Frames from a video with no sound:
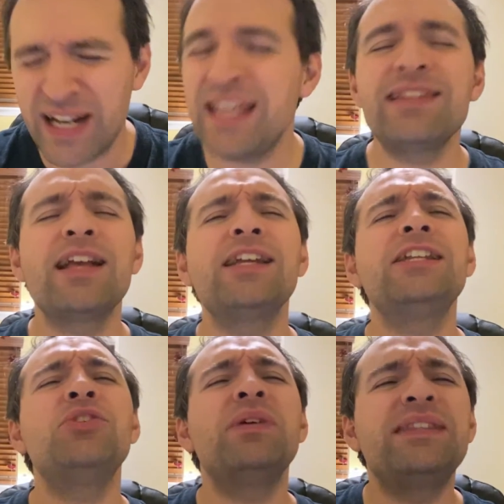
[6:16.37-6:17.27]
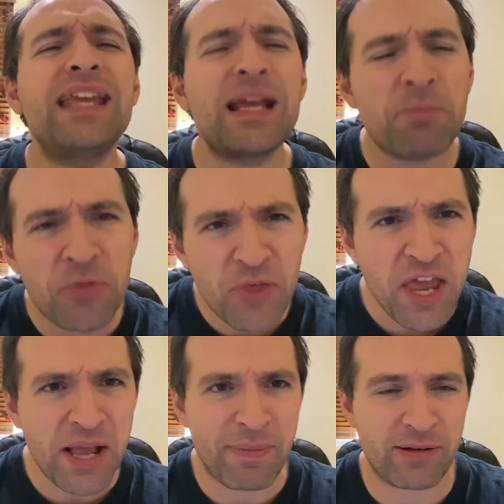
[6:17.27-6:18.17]
He's not going to do a damn
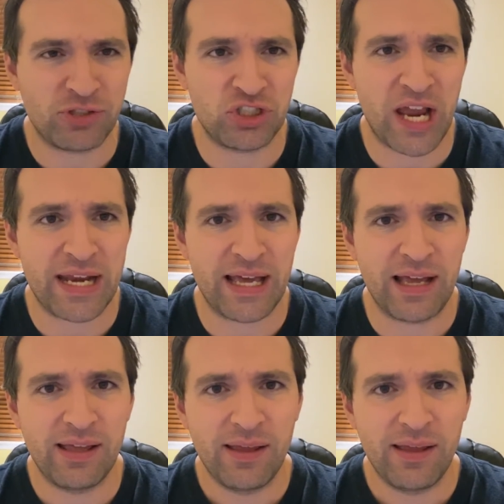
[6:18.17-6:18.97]
thing about China.